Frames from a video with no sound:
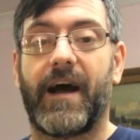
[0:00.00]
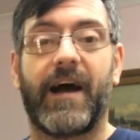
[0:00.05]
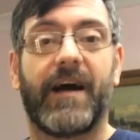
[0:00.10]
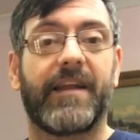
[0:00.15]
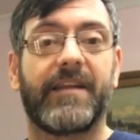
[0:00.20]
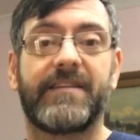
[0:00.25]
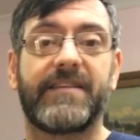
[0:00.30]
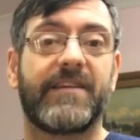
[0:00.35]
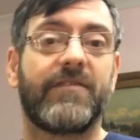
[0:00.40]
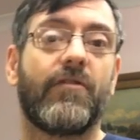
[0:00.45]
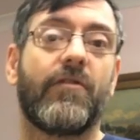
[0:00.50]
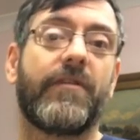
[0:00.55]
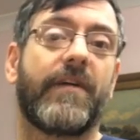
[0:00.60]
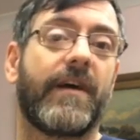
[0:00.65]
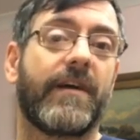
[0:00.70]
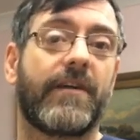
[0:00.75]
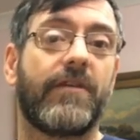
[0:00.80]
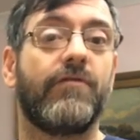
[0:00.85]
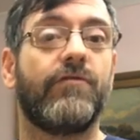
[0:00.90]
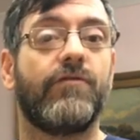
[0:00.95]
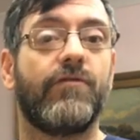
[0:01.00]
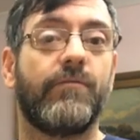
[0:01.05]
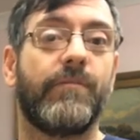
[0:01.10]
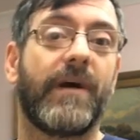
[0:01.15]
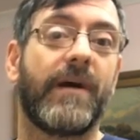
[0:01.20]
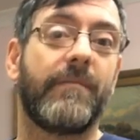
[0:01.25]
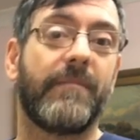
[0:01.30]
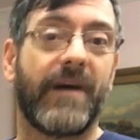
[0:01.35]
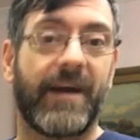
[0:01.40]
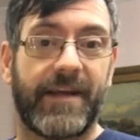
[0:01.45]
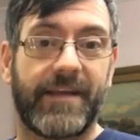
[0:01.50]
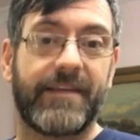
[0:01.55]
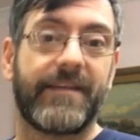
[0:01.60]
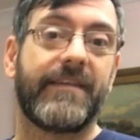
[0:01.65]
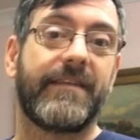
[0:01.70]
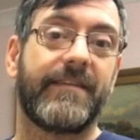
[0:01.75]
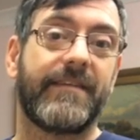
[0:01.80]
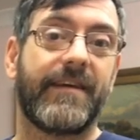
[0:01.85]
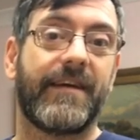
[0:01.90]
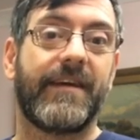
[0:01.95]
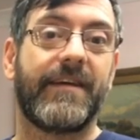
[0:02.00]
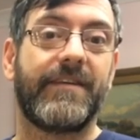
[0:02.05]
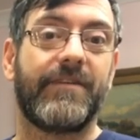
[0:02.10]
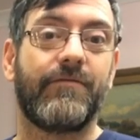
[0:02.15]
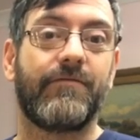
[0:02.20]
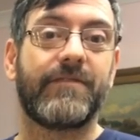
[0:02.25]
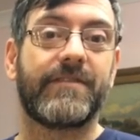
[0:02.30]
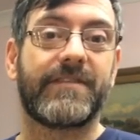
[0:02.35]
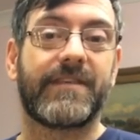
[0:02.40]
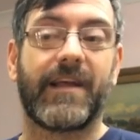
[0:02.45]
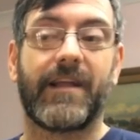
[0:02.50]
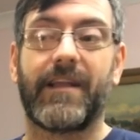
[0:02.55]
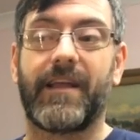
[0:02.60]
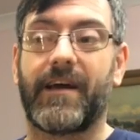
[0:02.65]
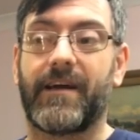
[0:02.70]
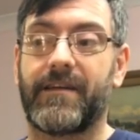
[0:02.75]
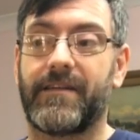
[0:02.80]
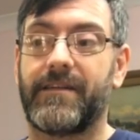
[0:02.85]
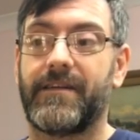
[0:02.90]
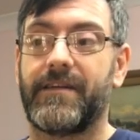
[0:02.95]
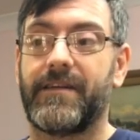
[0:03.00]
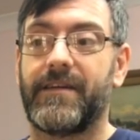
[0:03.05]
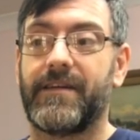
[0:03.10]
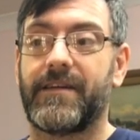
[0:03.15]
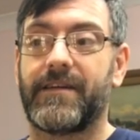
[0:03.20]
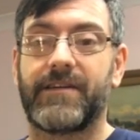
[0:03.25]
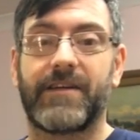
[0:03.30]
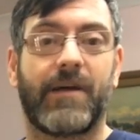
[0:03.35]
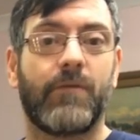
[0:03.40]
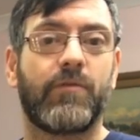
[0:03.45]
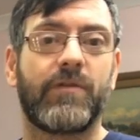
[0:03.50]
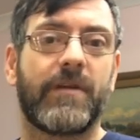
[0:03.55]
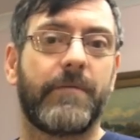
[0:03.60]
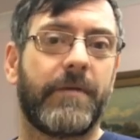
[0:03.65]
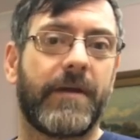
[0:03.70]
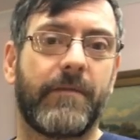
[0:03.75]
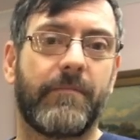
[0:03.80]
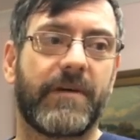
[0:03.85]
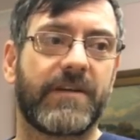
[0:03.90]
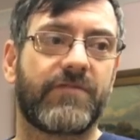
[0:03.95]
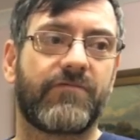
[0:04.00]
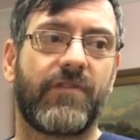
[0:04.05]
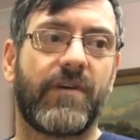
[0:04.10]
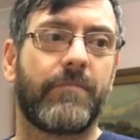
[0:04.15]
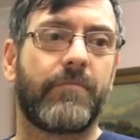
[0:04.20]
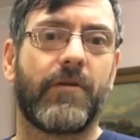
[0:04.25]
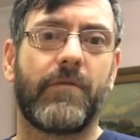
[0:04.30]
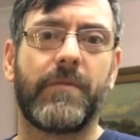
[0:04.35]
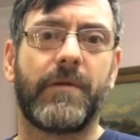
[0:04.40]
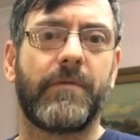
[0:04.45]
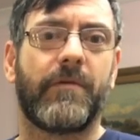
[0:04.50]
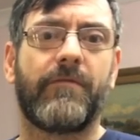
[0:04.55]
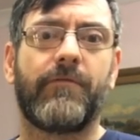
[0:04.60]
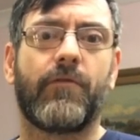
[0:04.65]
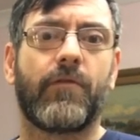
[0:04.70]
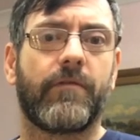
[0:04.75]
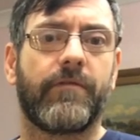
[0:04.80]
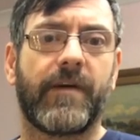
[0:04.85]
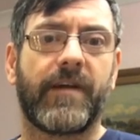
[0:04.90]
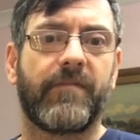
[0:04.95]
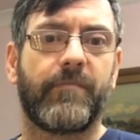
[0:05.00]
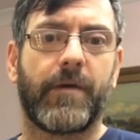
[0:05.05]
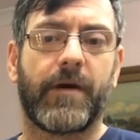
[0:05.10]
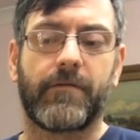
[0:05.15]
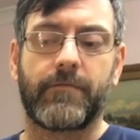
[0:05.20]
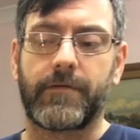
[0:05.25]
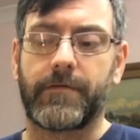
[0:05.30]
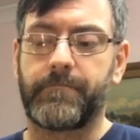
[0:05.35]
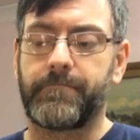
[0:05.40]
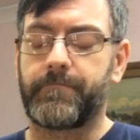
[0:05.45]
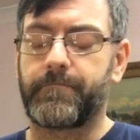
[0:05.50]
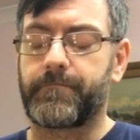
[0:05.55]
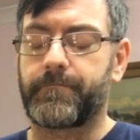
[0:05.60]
And I said, no, thank you, you buy mine and you can sell that. I wouldn't have paid much for it, probably about £4 or £5.